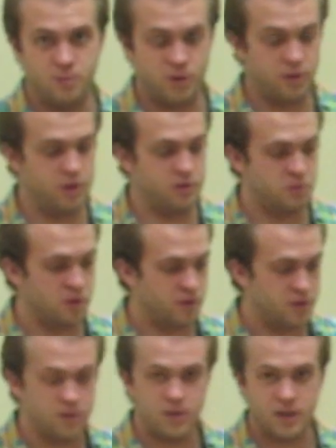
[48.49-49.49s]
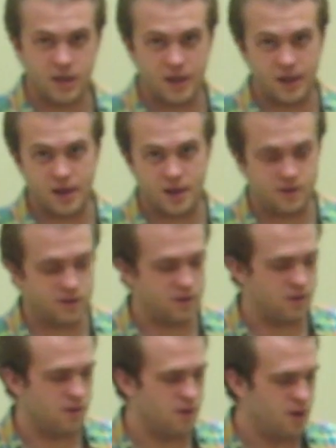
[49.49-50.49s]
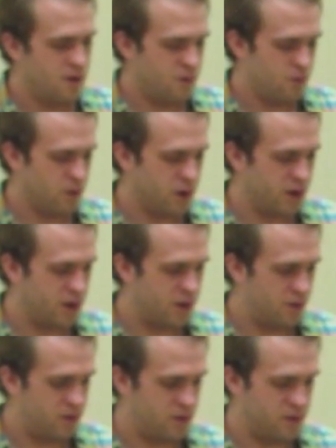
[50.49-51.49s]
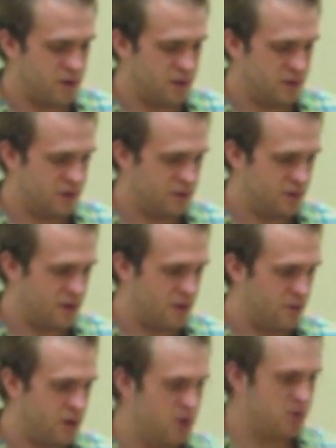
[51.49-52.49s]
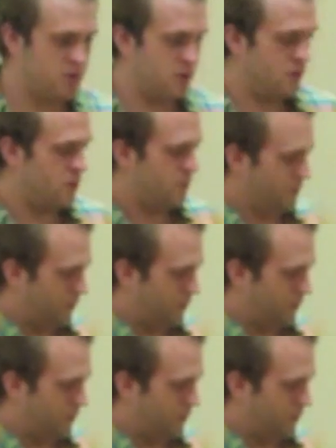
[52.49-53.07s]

Bowie is more of a treat kind of guy, so we're going to go with treats. Now what you do